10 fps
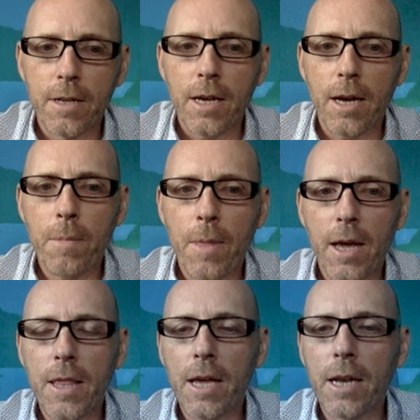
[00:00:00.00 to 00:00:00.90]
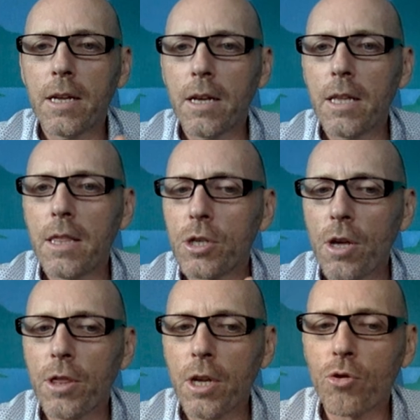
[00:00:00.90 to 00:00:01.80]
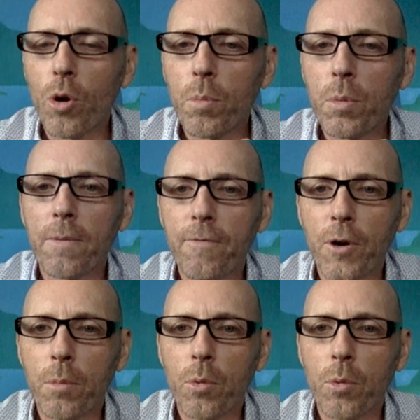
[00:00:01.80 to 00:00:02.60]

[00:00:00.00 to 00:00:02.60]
And then there's nothing wrong with confirming